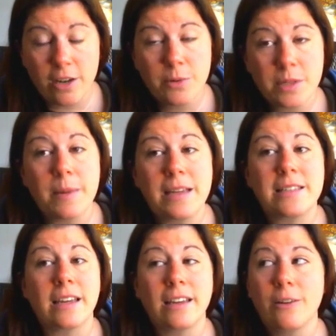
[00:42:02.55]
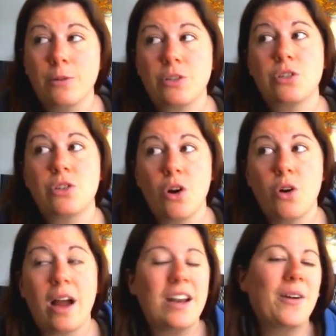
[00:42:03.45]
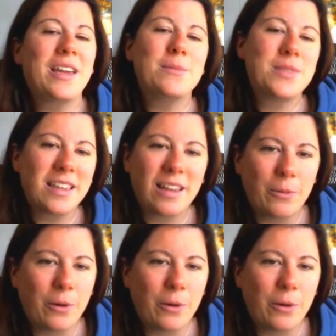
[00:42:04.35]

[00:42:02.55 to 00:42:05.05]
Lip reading: It was amazing. It was so, I know I keep saying that